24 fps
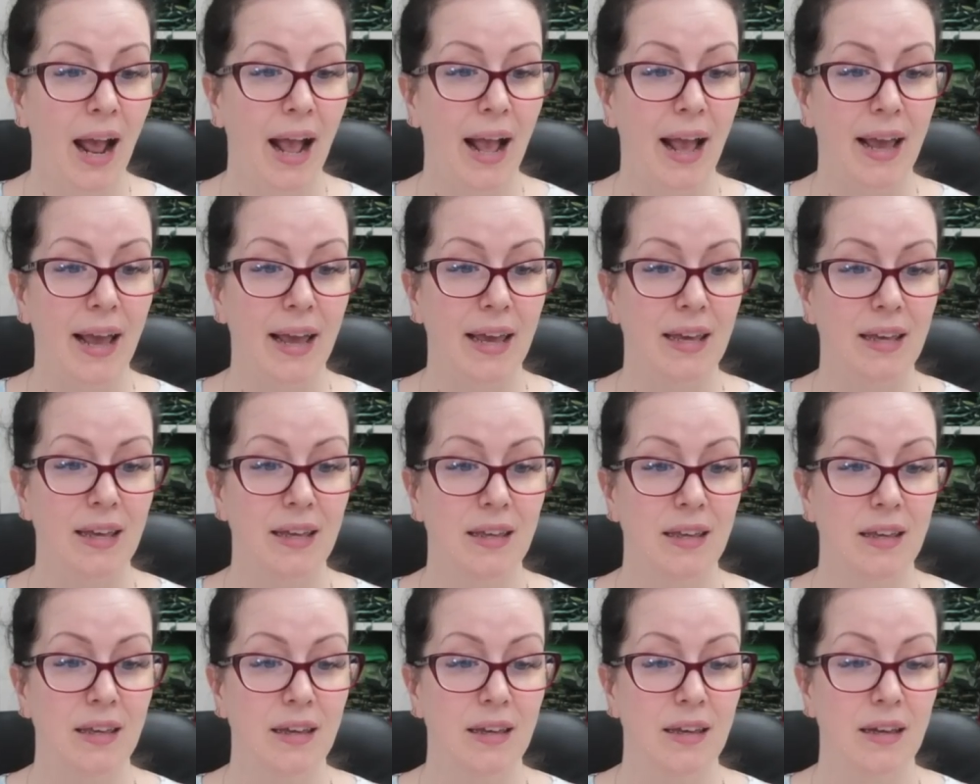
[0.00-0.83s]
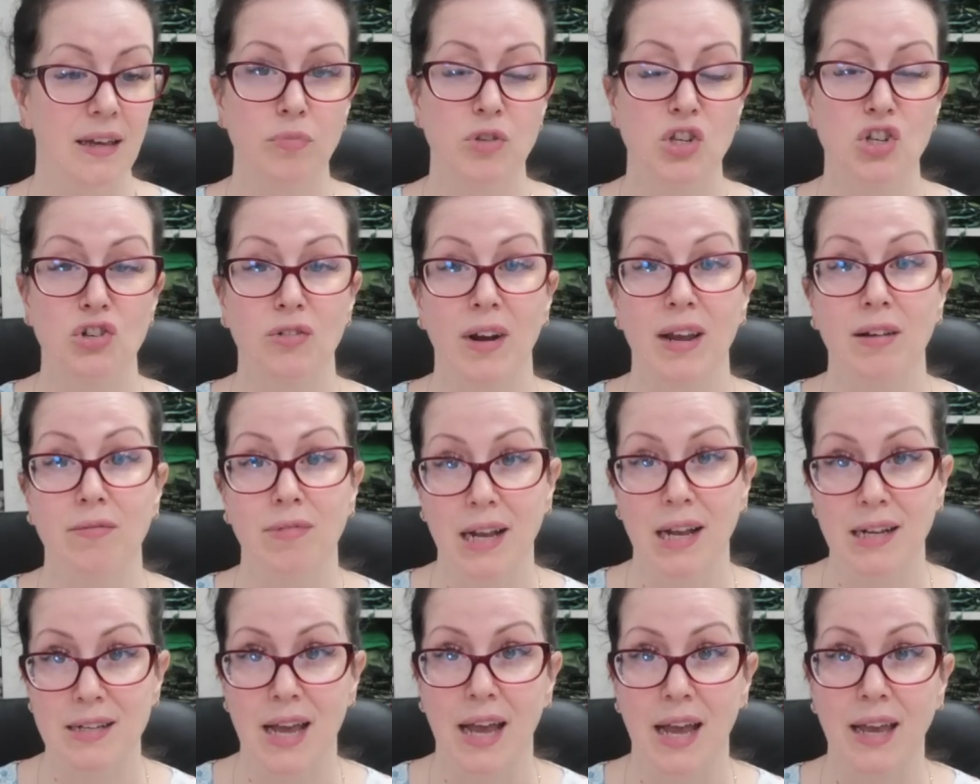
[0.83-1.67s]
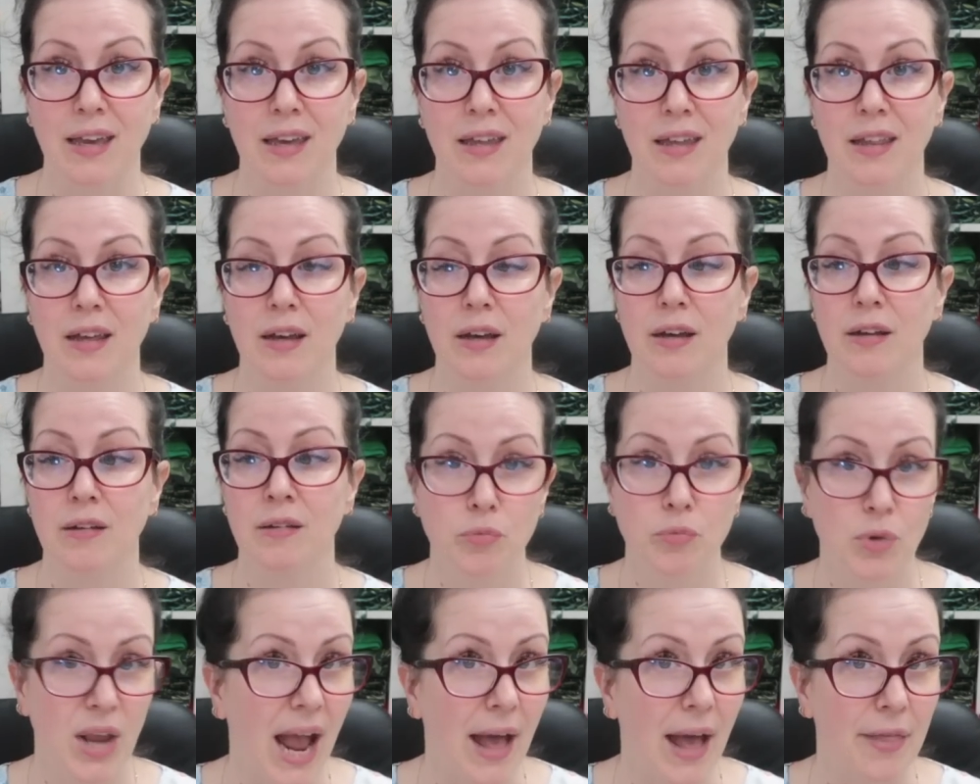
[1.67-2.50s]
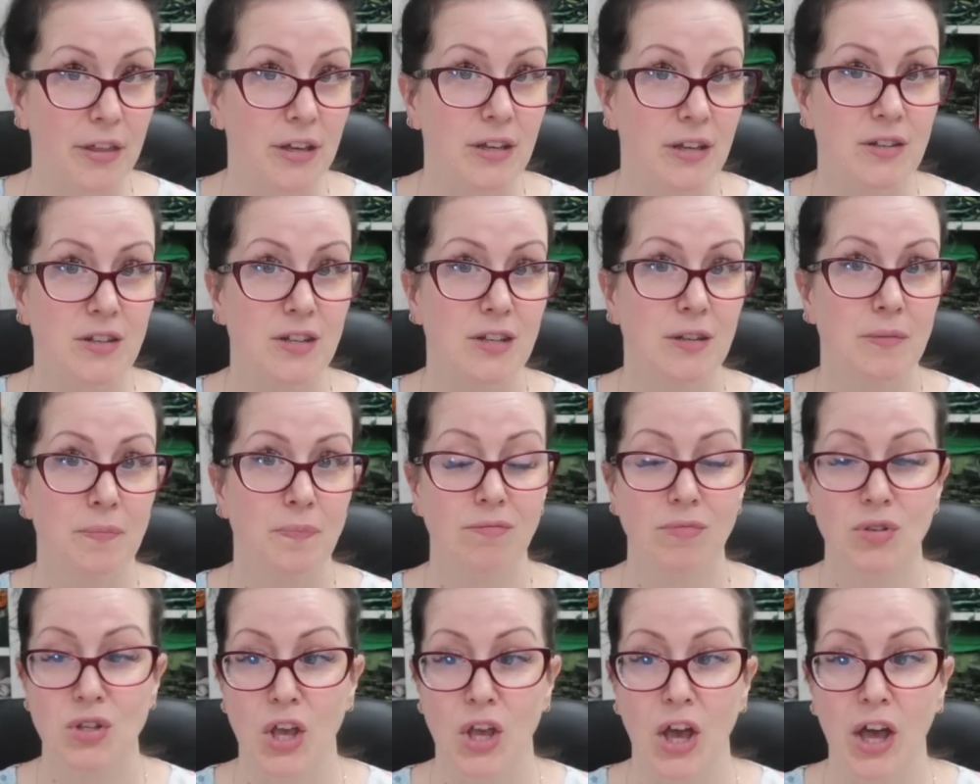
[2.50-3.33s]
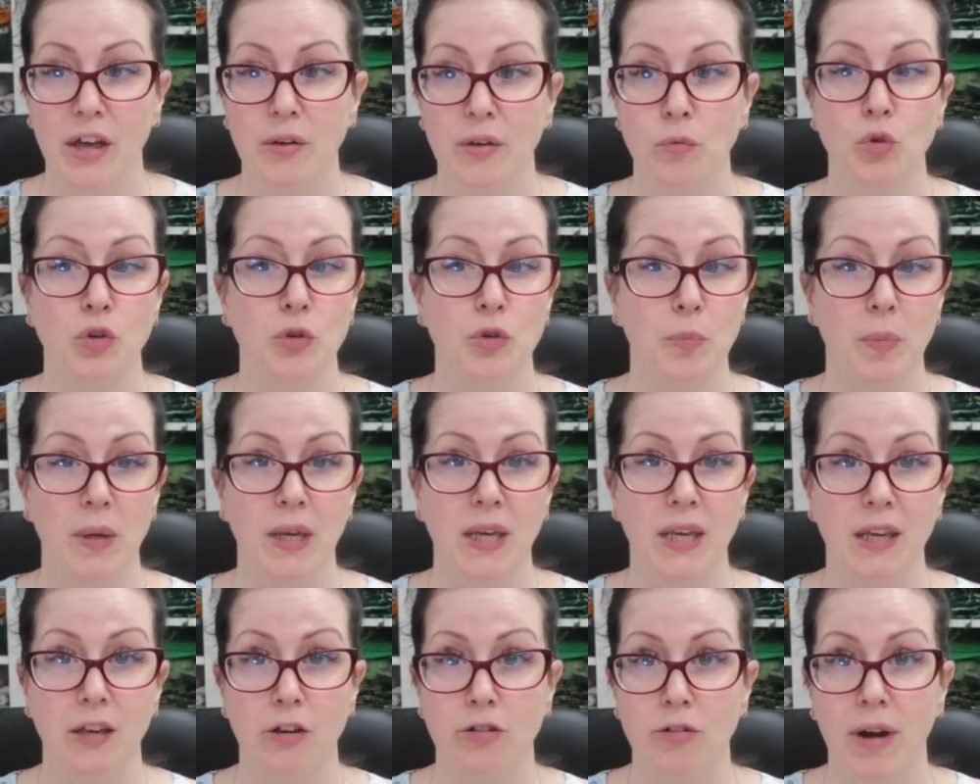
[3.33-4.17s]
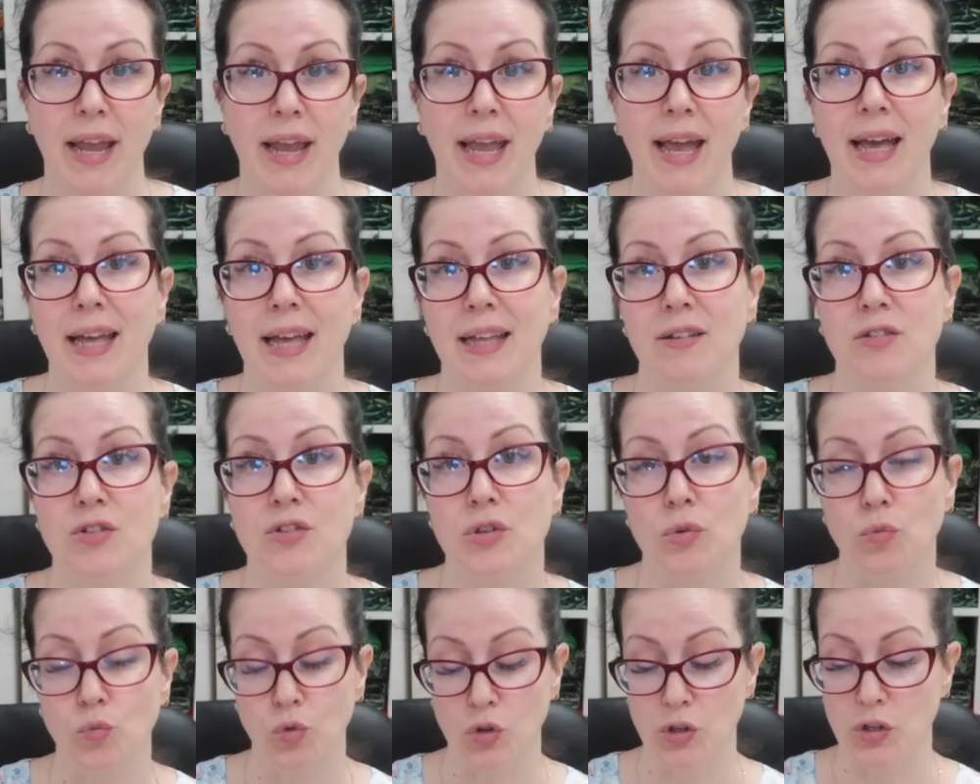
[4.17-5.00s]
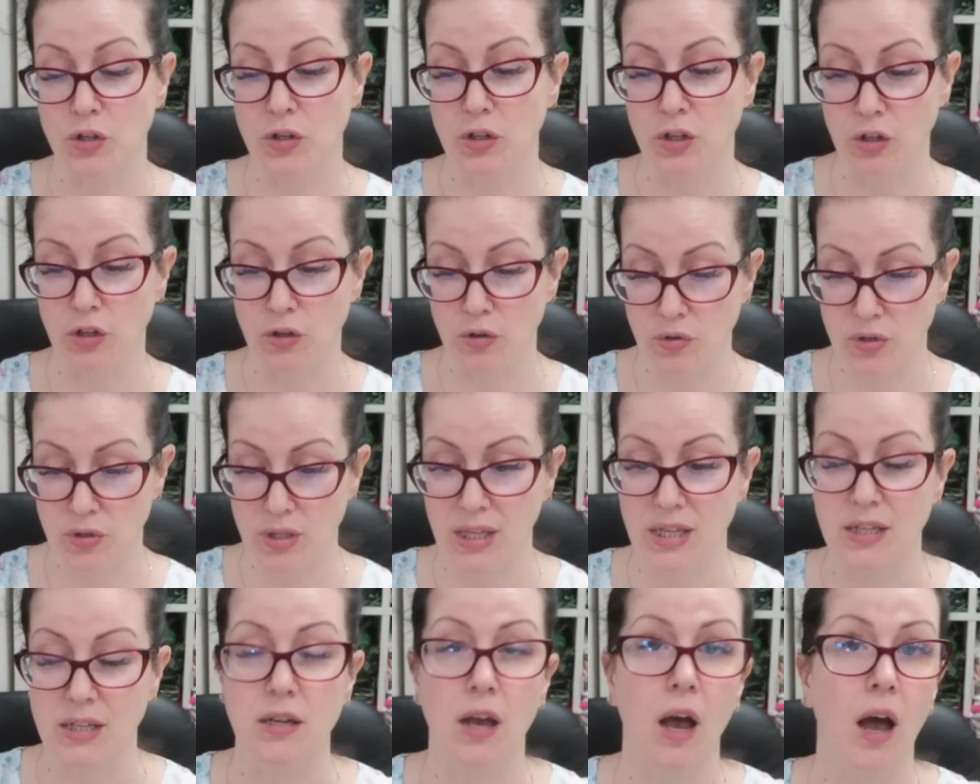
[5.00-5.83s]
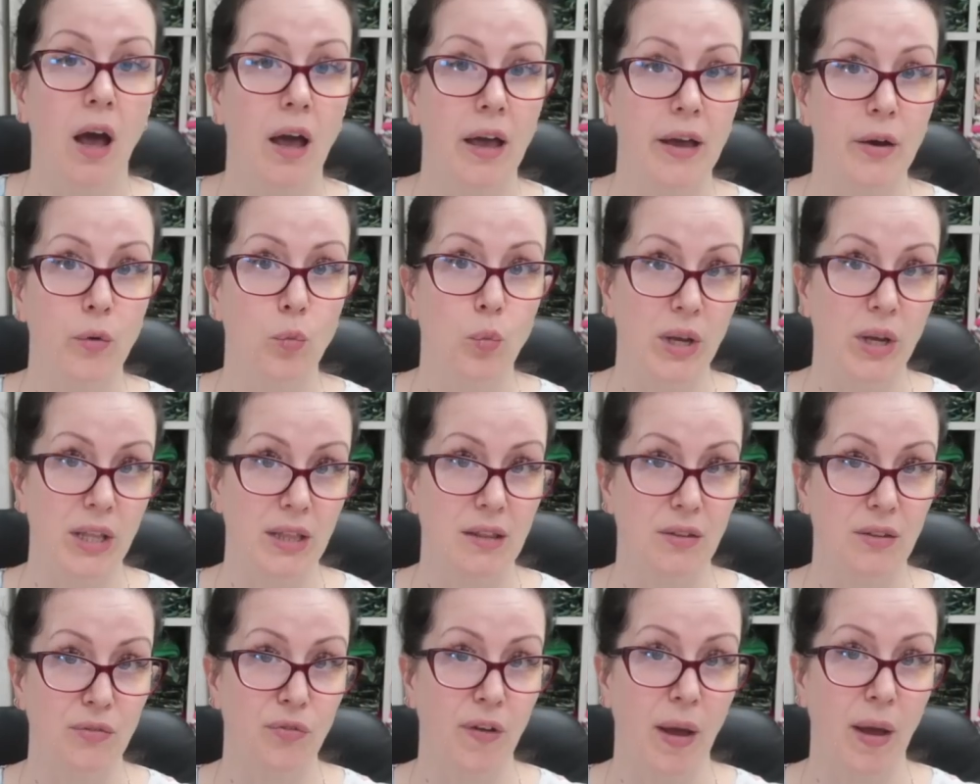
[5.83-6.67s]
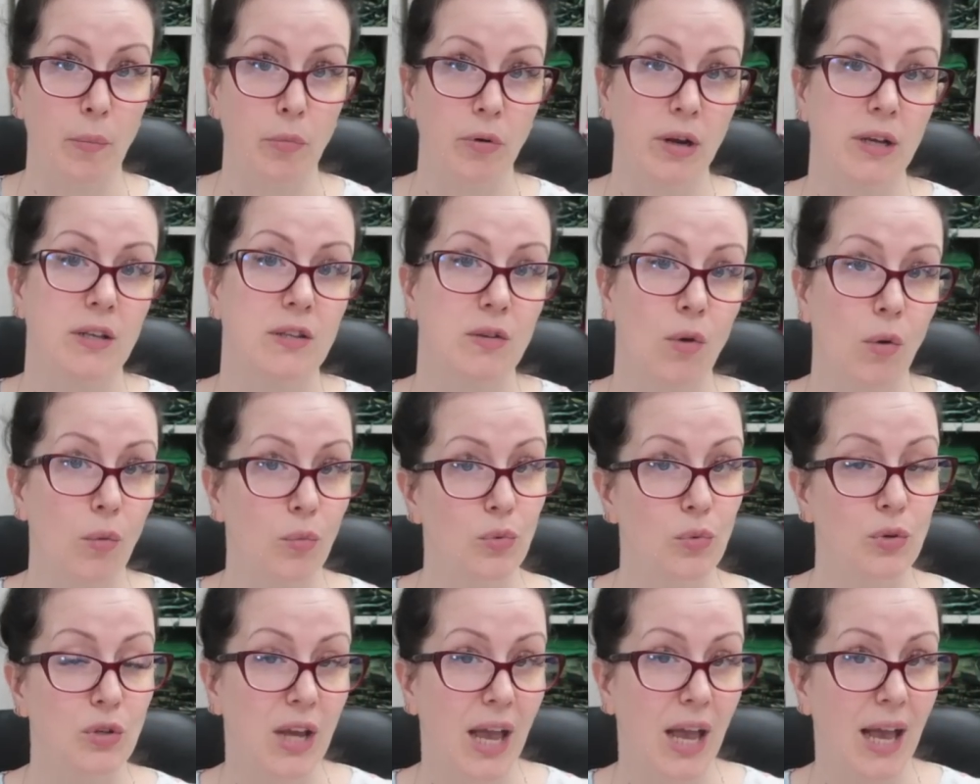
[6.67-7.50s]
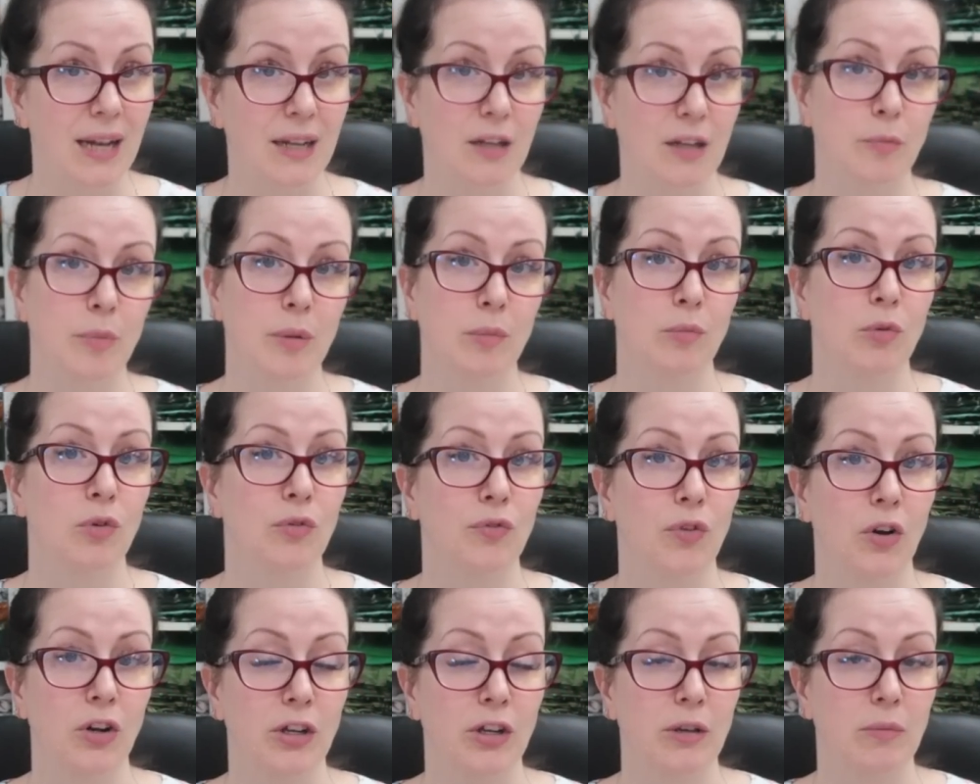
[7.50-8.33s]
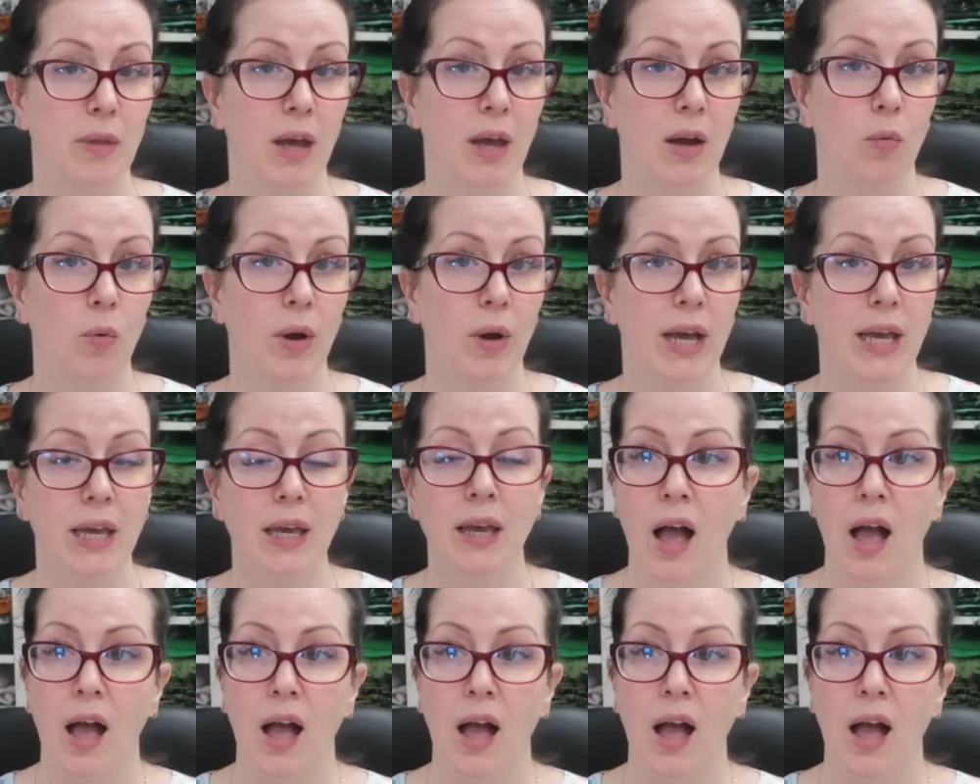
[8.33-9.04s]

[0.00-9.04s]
A straight rectangular gathered skirt would be great and would use the entire width of fabric, so I would get a little bit more volume that way.